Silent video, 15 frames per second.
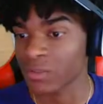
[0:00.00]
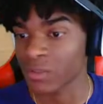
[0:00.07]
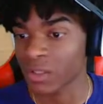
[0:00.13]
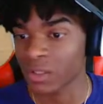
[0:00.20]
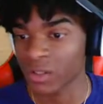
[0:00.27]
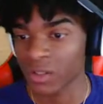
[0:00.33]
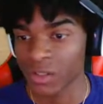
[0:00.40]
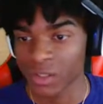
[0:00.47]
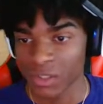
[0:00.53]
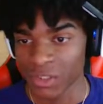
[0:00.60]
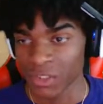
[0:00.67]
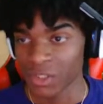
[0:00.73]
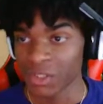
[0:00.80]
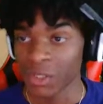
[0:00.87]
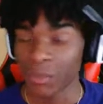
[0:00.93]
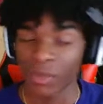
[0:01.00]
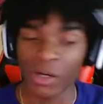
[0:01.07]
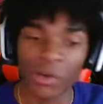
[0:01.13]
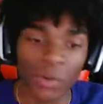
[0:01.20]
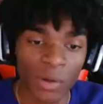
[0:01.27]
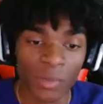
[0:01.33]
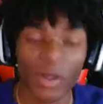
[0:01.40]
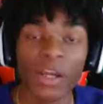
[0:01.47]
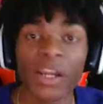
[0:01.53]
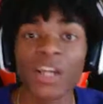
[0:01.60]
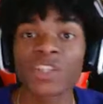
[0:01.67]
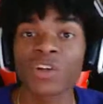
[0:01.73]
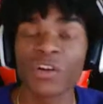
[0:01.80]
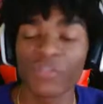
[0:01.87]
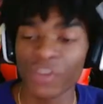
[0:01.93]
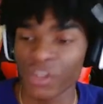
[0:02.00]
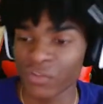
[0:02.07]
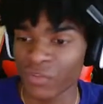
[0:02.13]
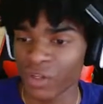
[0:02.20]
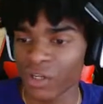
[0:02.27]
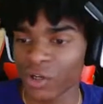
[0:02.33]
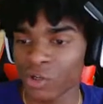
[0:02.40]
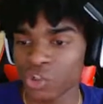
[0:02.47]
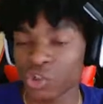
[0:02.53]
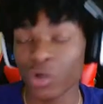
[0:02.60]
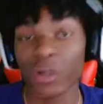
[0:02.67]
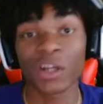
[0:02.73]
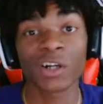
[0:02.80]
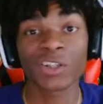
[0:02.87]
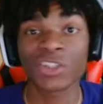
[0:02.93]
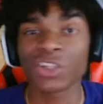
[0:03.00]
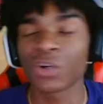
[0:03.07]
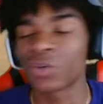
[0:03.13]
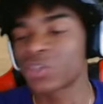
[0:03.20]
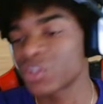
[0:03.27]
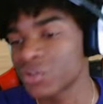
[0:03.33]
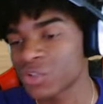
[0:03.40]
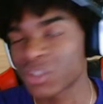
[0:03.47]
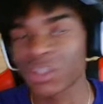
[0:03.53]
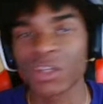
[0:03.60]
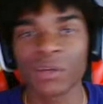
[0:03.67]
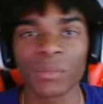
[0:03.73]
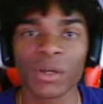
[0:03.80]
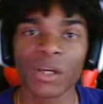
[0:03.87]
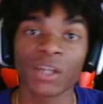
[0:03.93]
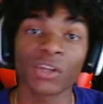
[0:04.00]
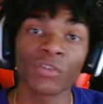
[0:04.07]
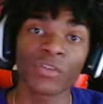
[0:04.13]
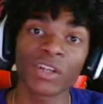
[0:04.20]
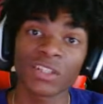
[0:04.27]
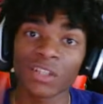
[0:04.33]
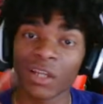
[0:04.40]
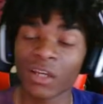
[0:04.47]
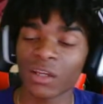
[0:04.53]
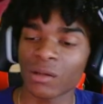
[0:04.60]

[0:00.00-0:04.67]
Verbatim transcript: man. But anyway, man, that's all for this video. Trae Young choked. You see it, man. Don't forget to like,